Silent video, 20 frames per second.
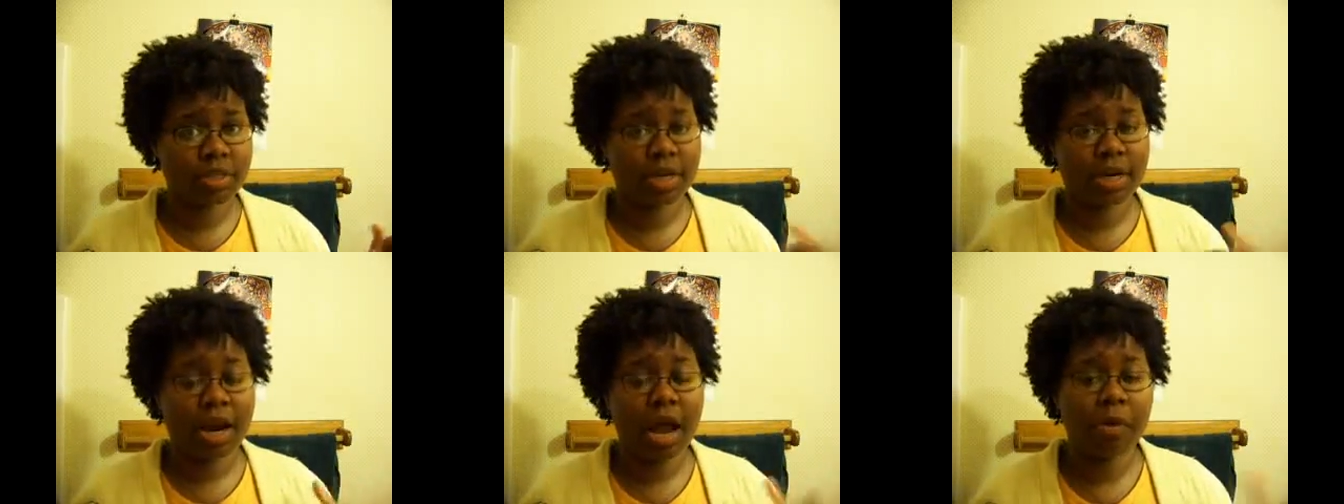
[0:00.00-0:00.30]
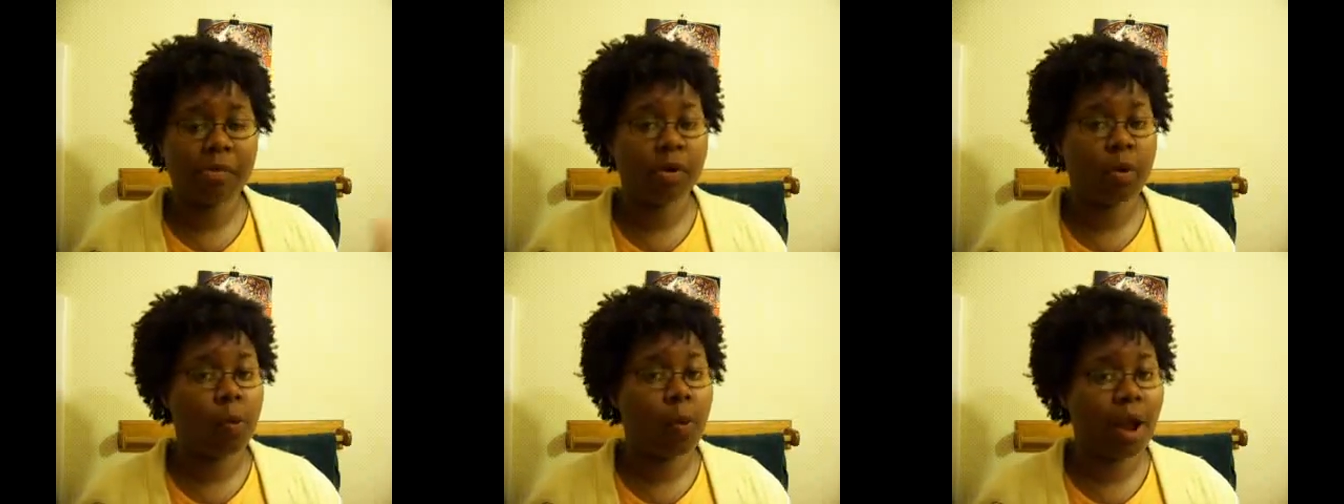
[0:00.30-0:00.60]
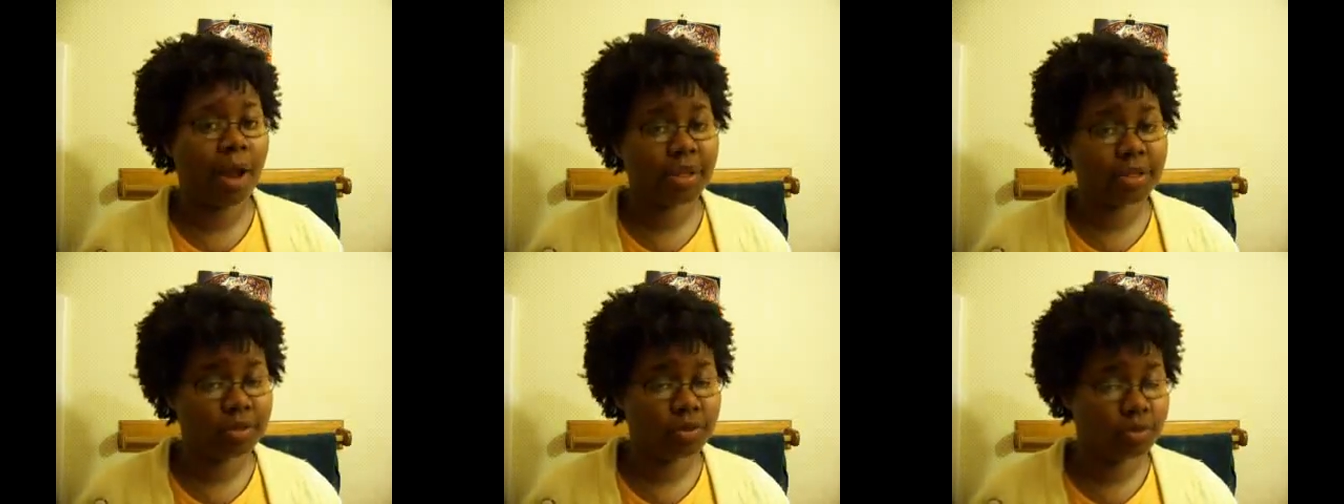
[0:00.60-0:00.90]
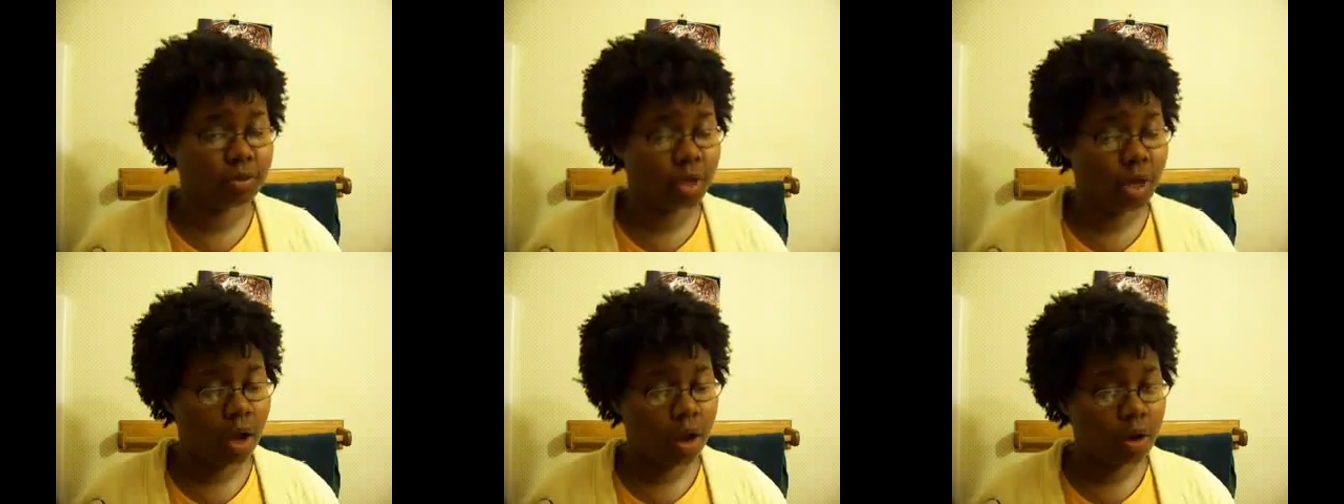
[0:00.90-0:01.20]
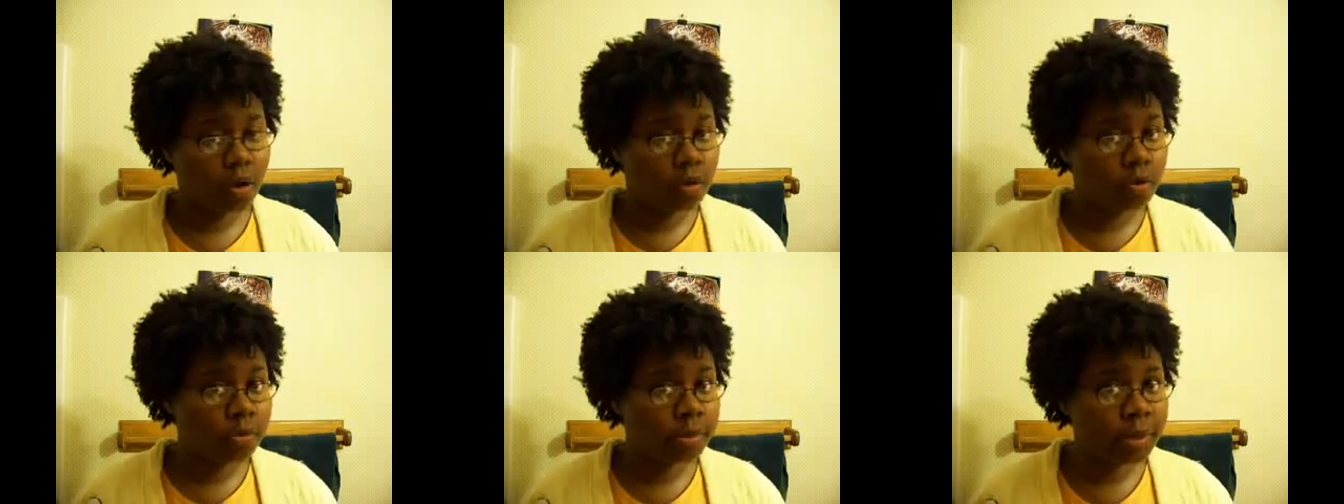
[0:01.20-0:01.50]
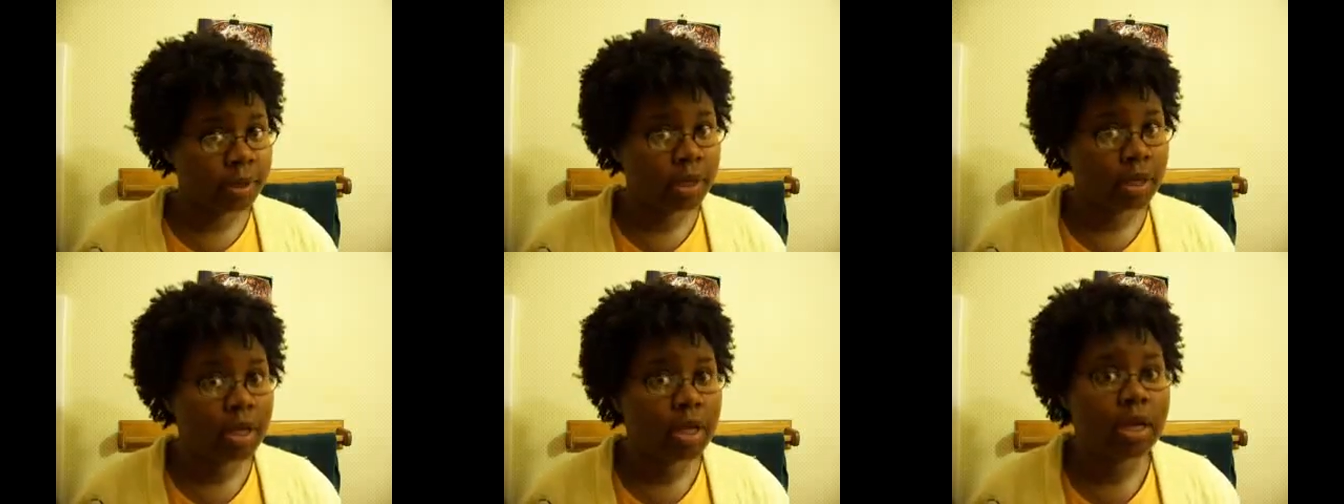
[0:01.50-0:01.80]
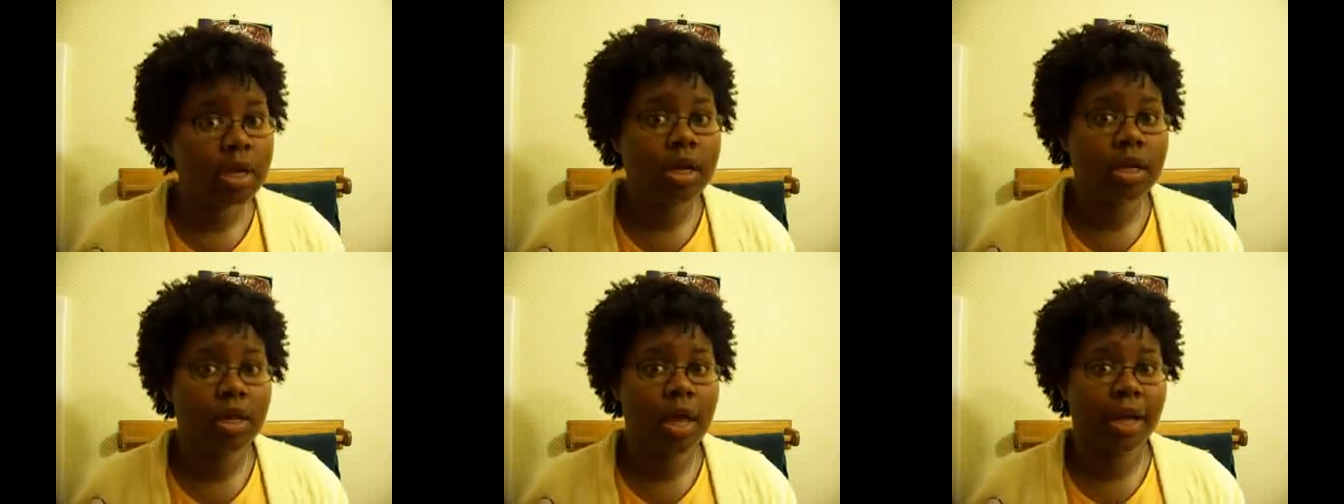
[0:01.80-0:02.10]
and not with a wide tooth comb,
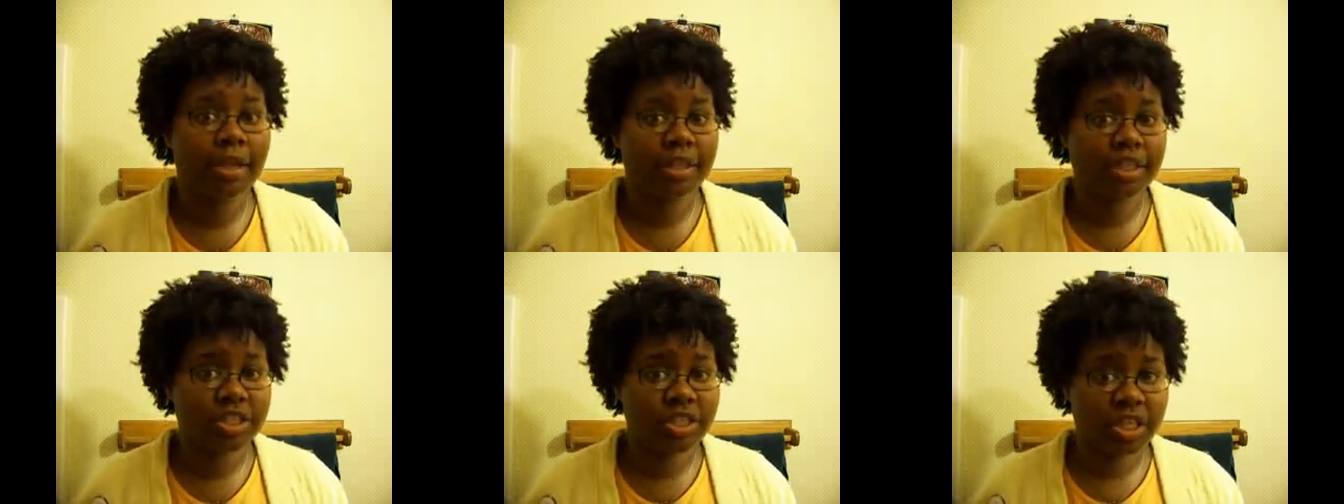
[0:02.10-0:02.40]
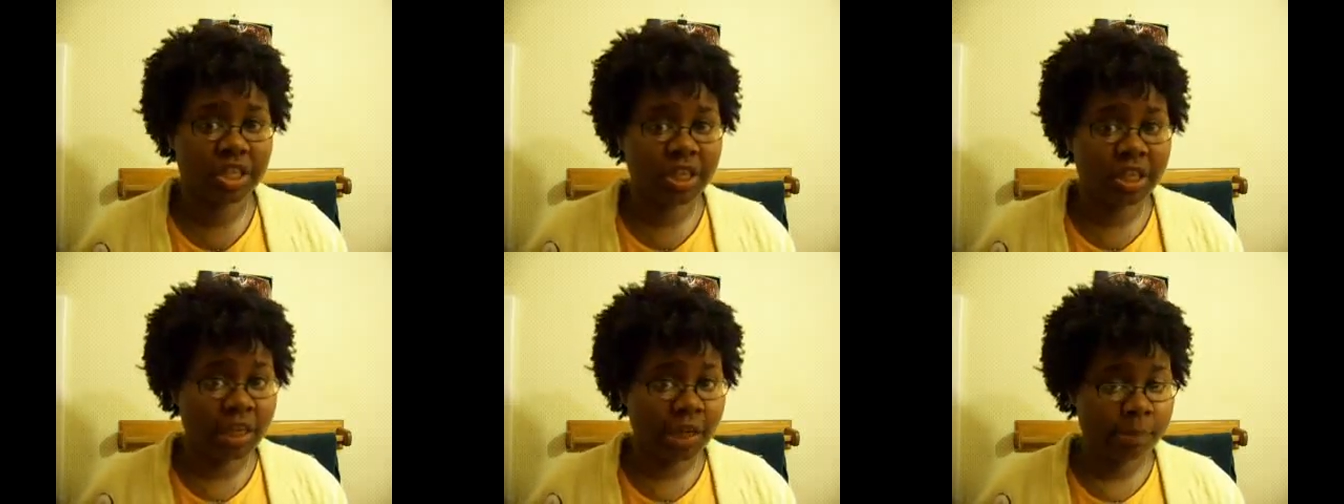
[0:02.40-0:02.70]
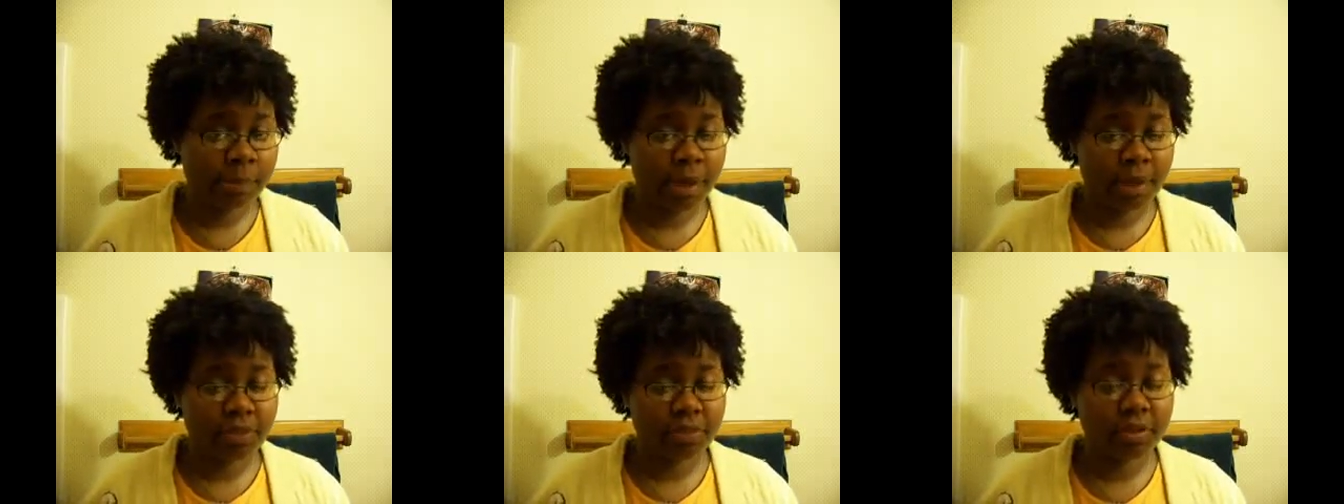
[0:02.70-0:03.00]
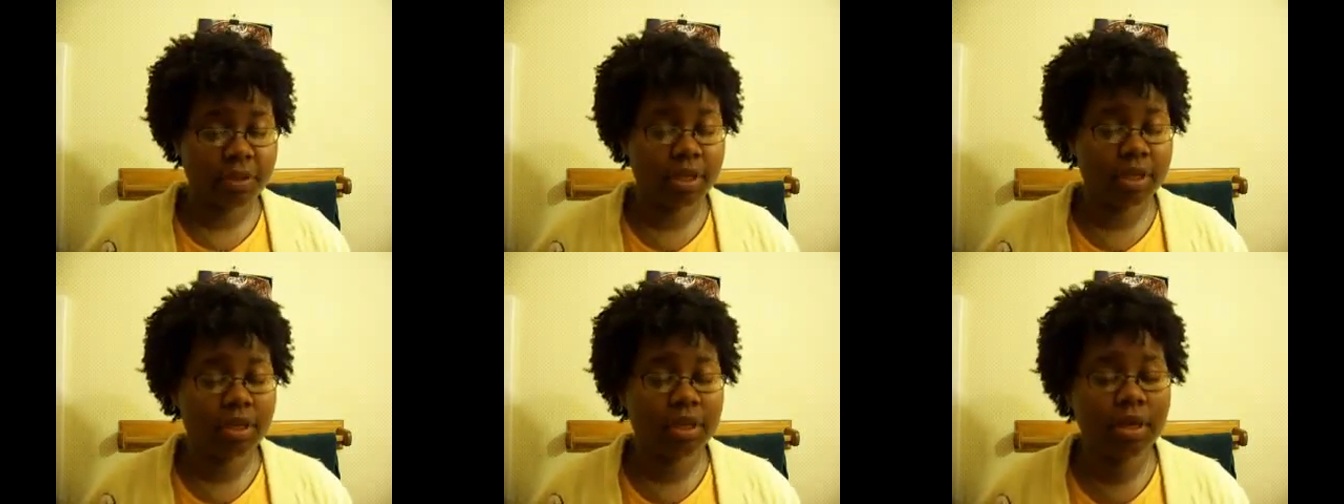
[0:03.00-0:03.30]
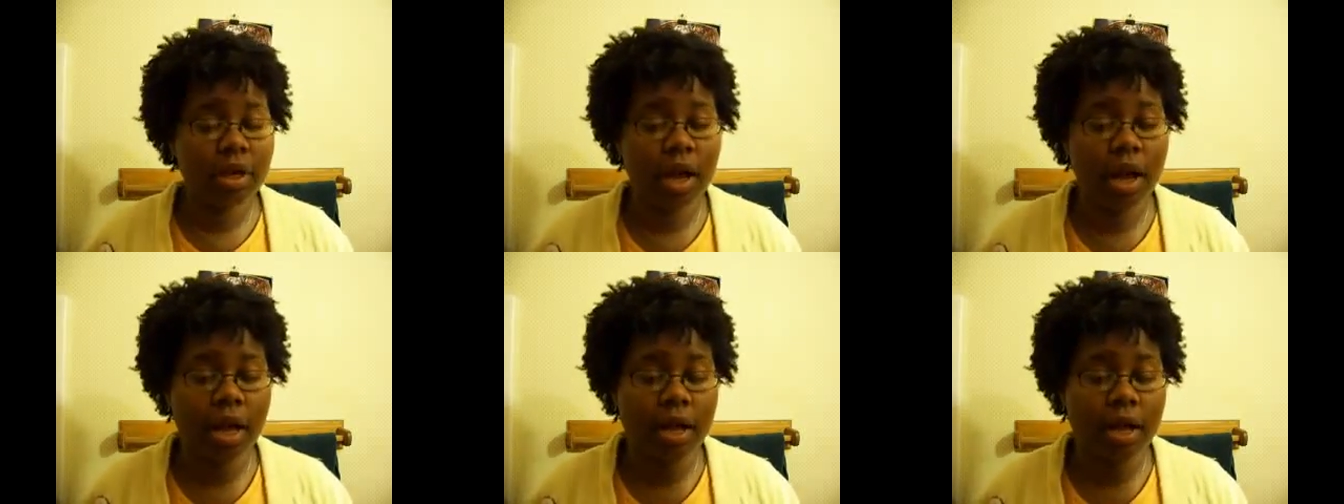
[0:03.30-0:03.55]
like the shingling method.